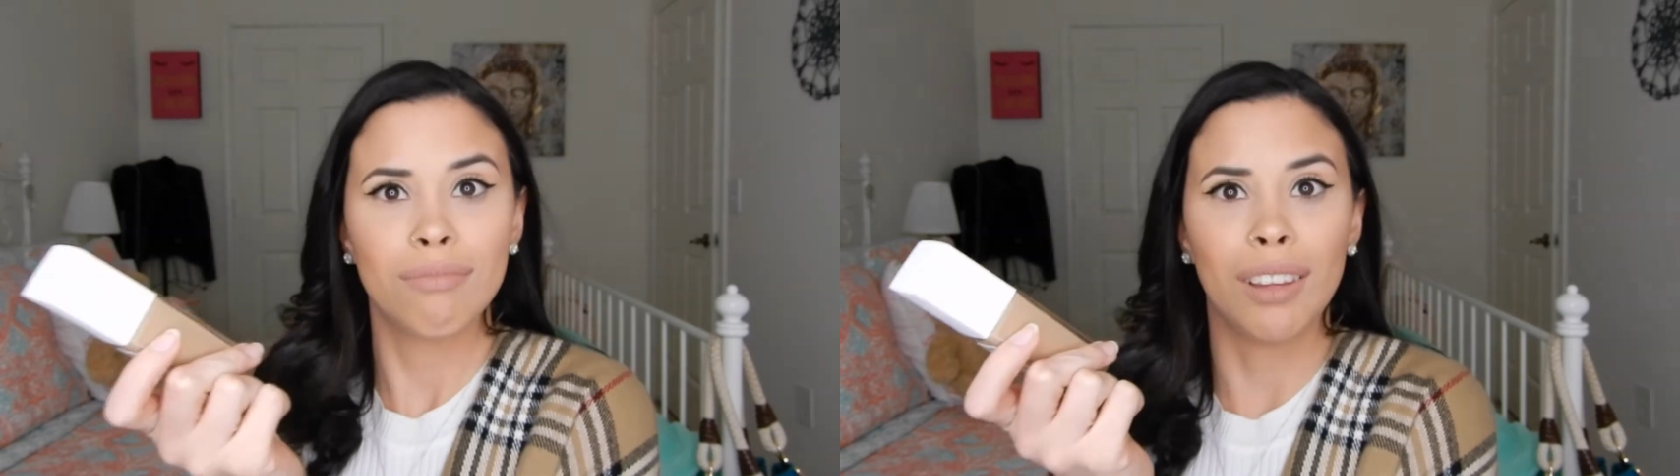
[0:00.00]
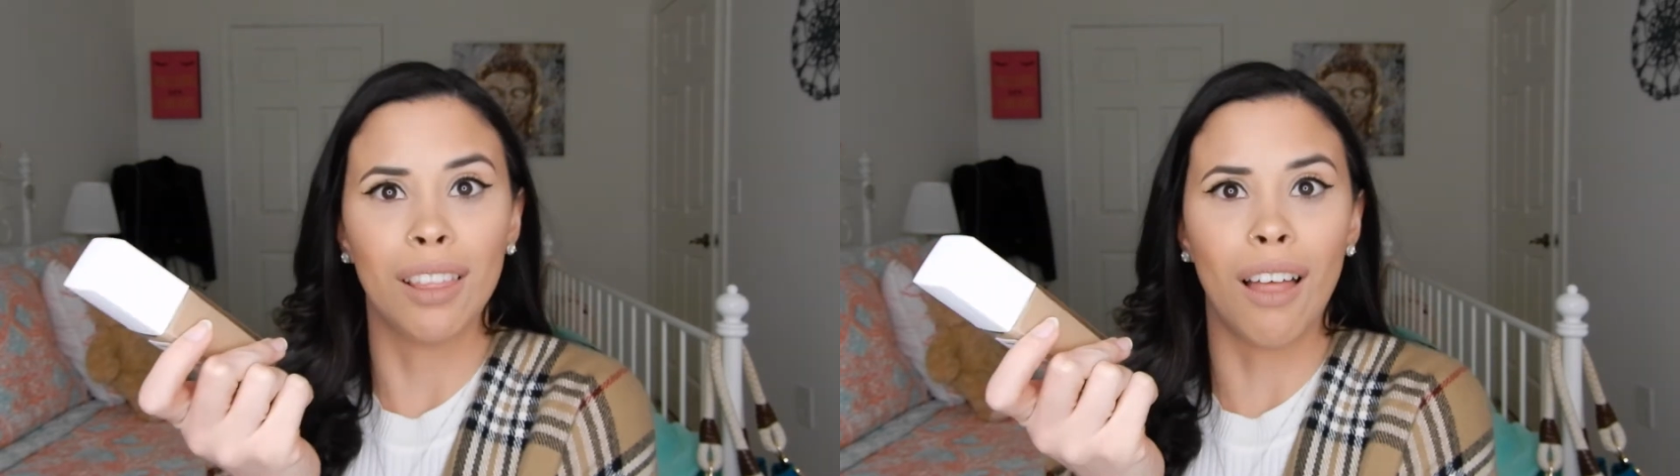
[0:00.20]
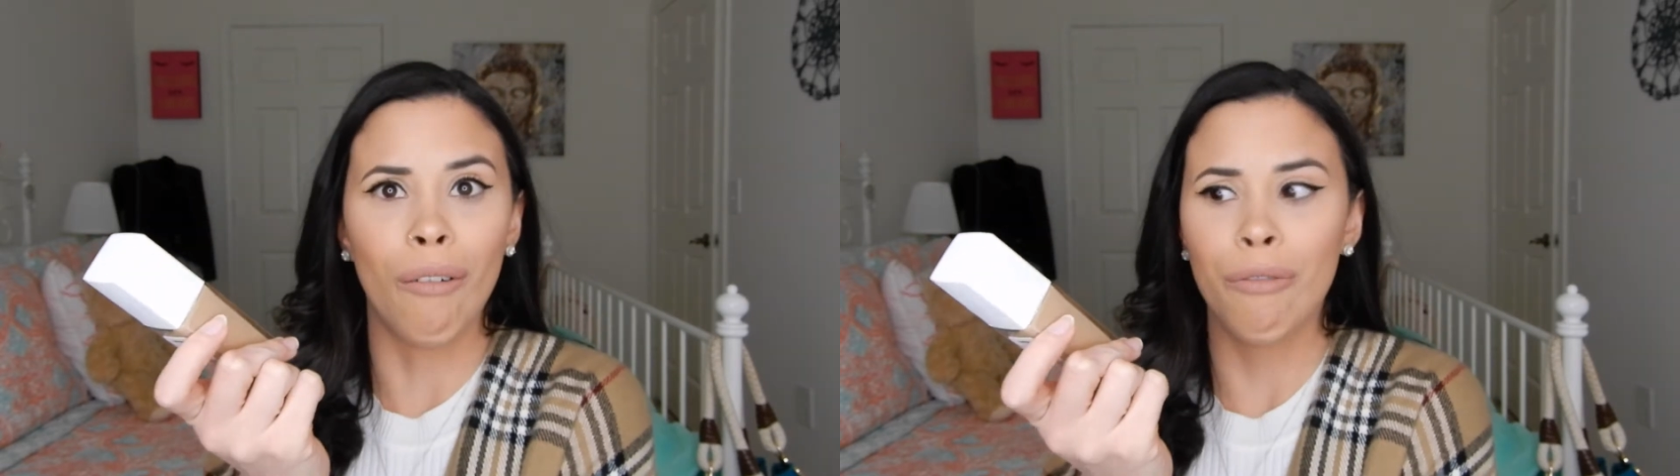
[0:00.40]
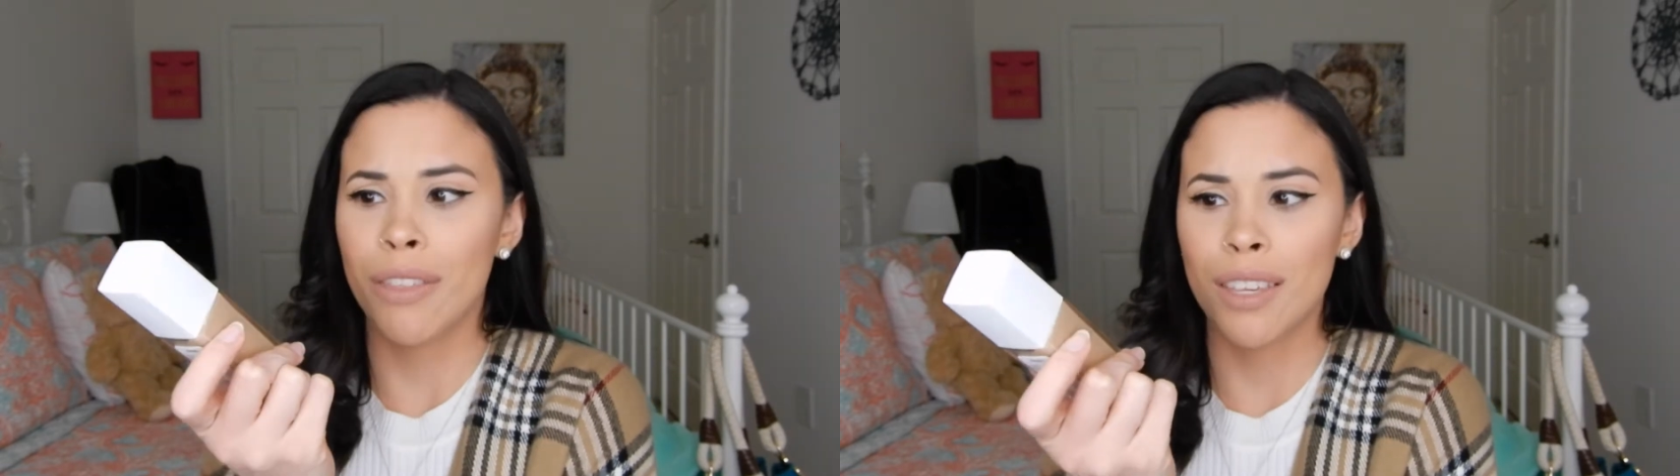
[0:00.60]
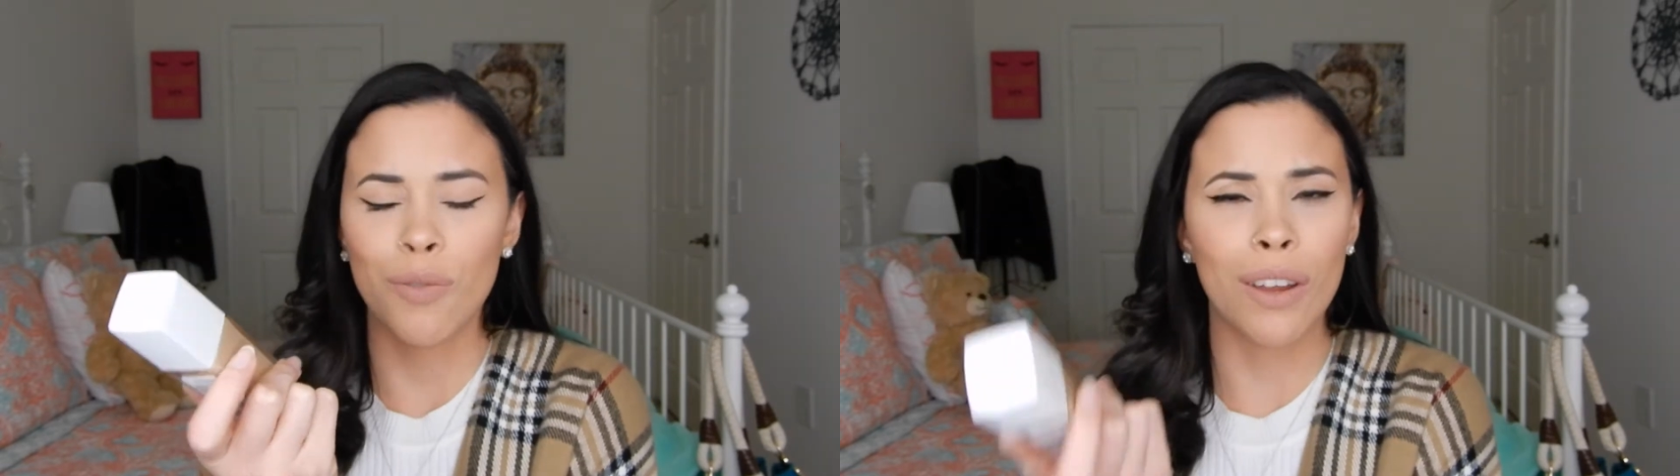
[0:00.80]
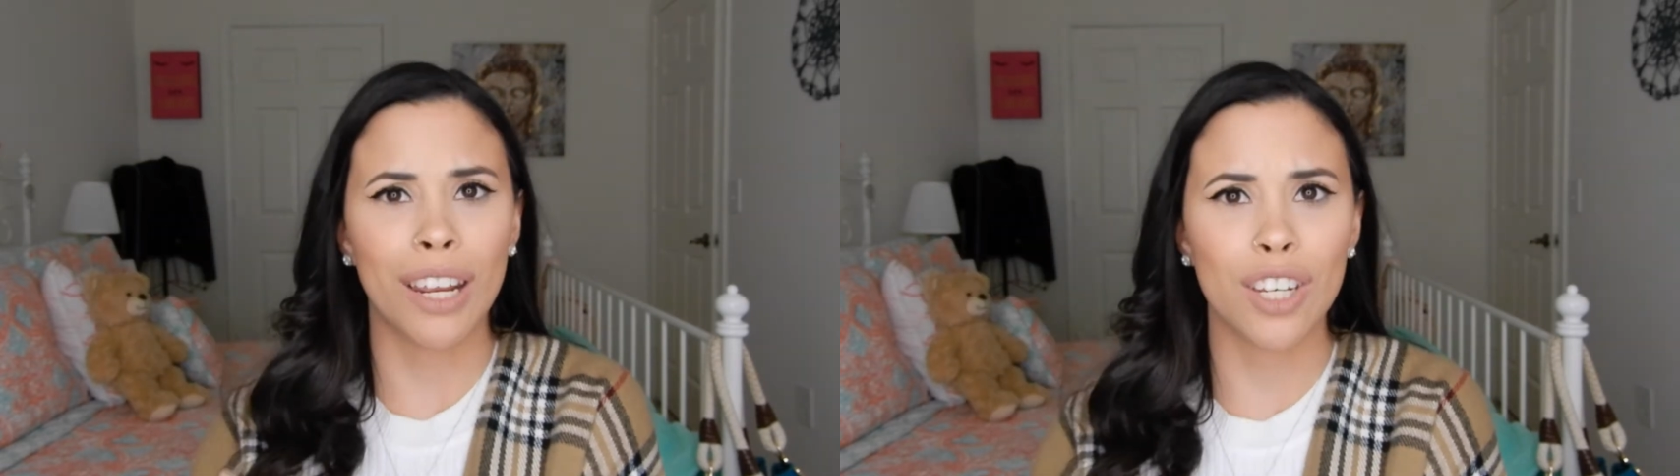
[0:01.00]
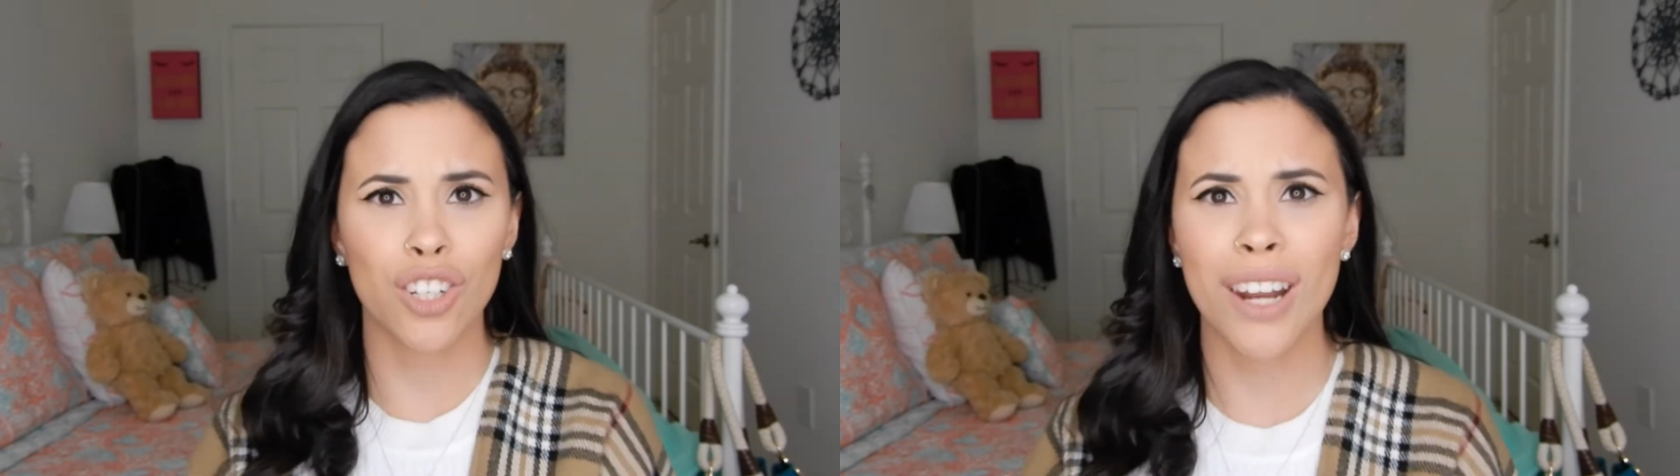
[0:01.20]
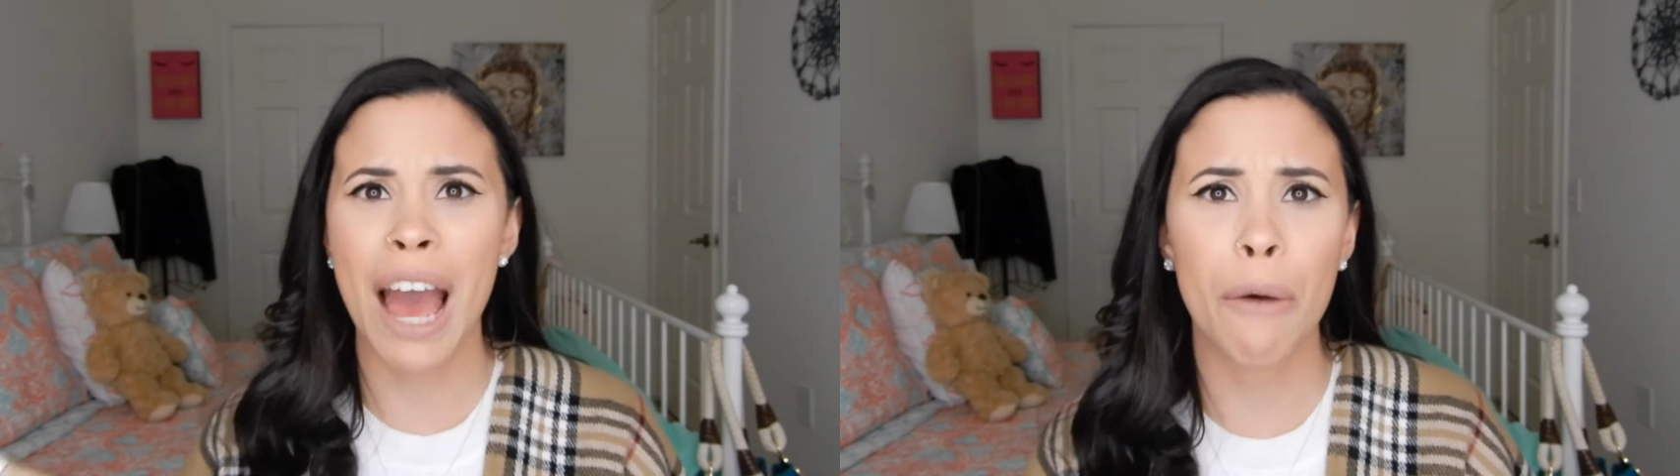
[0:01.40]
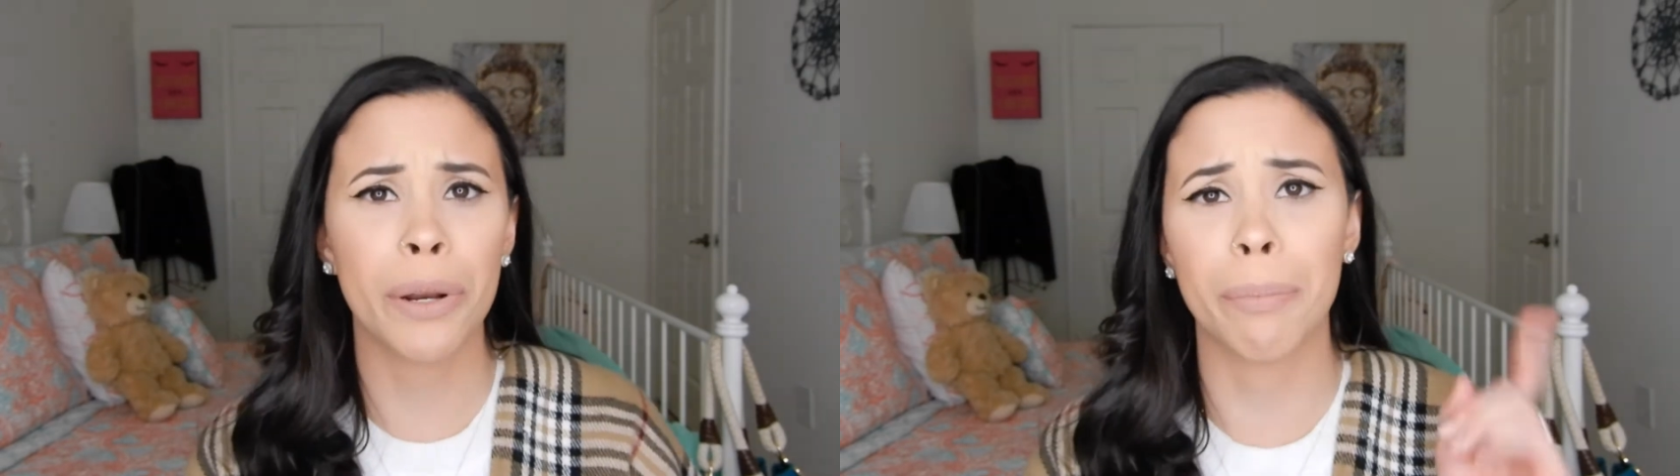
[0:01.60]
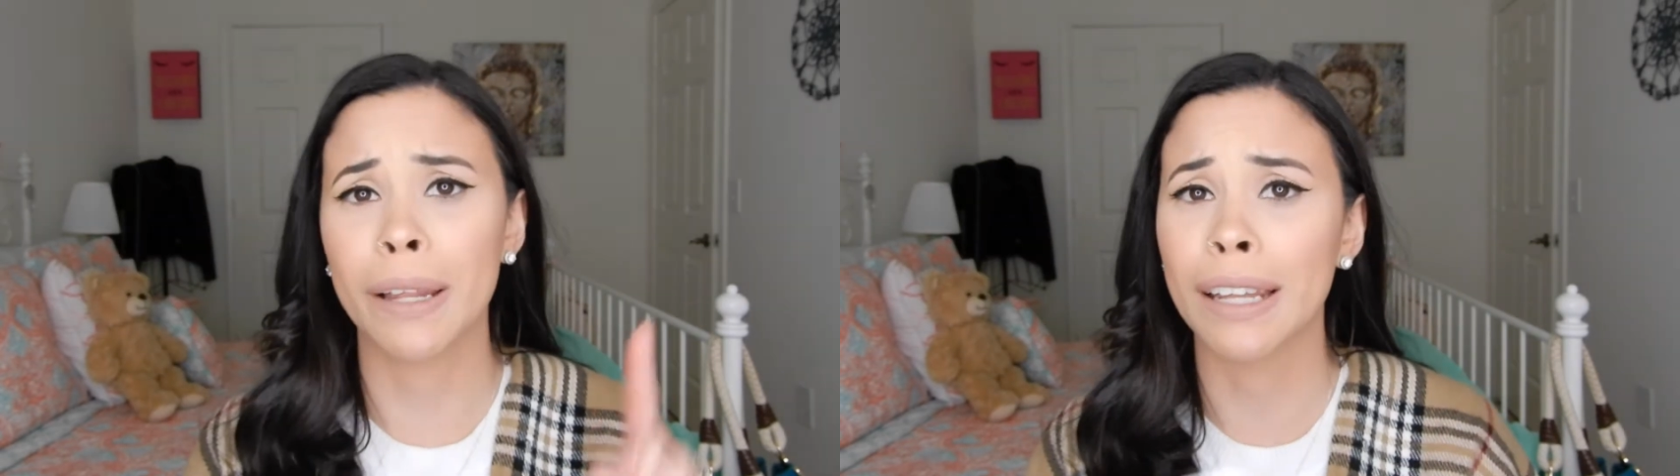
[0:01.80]
love this foundation, how
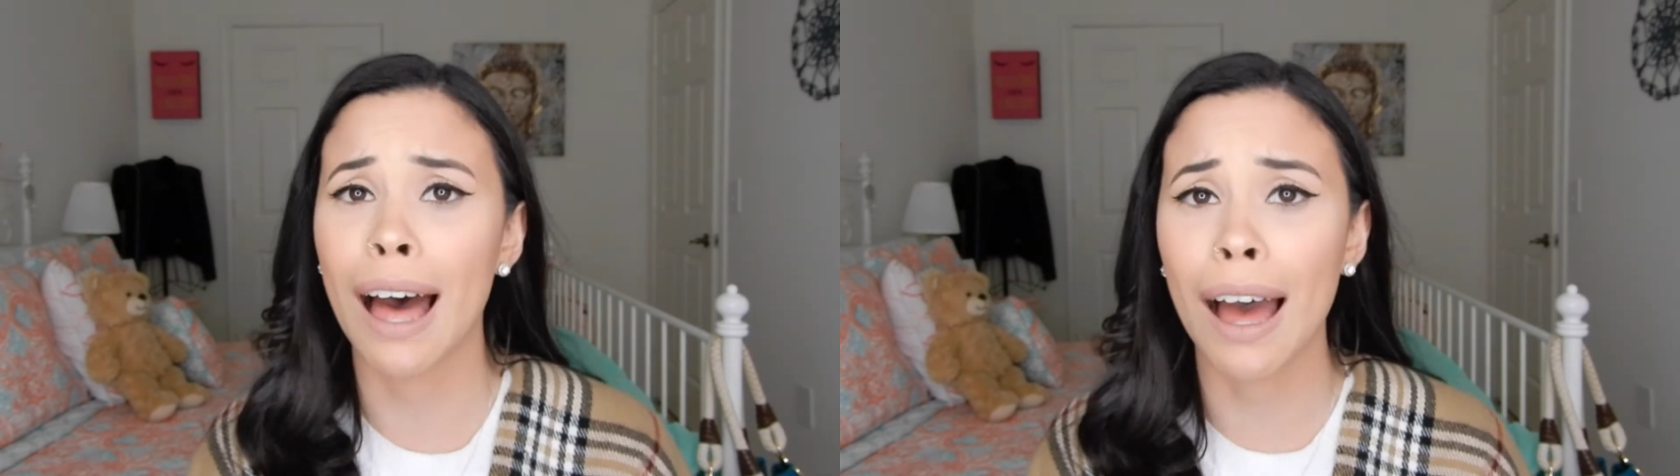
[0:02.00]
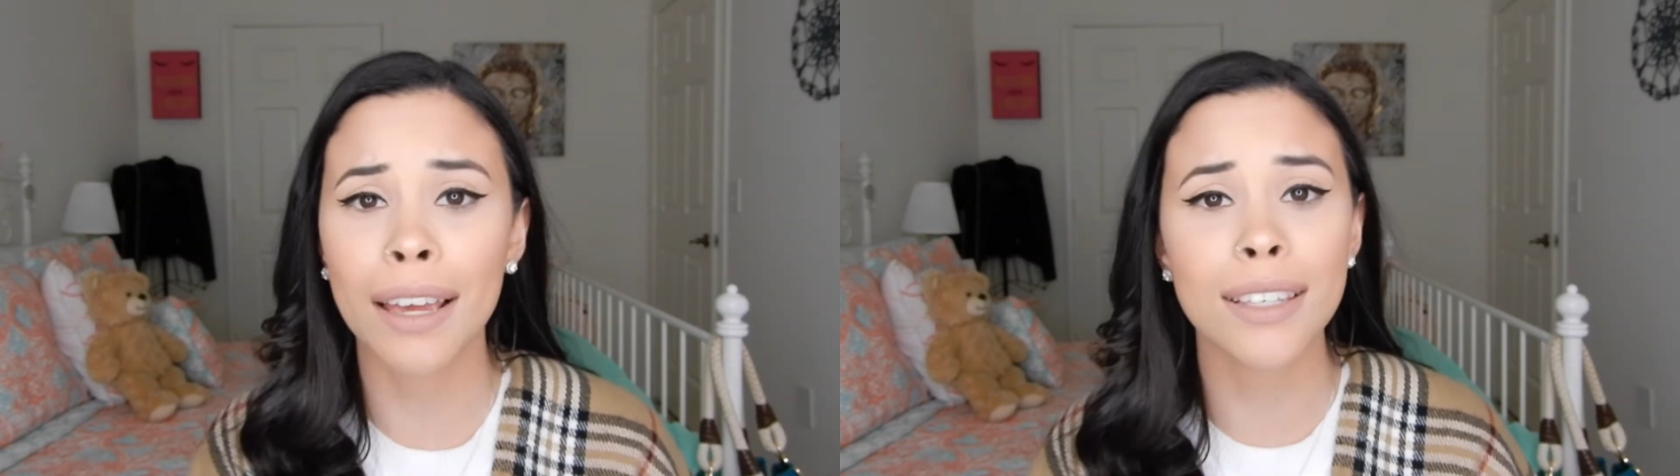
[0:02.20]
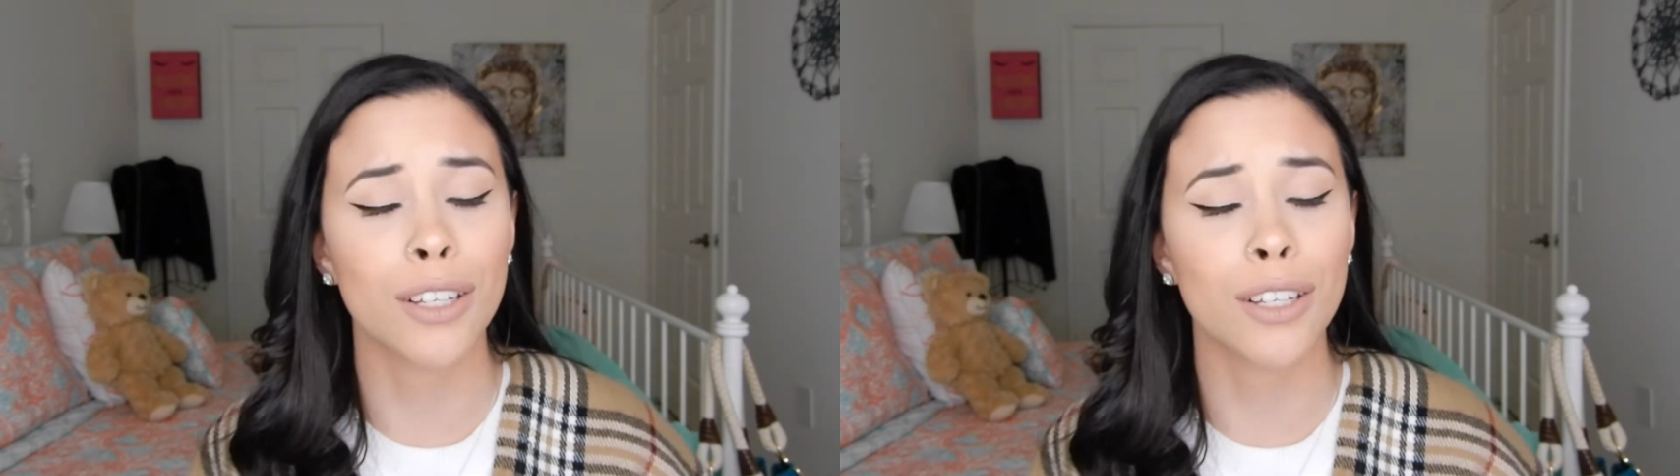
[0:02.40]
it applies.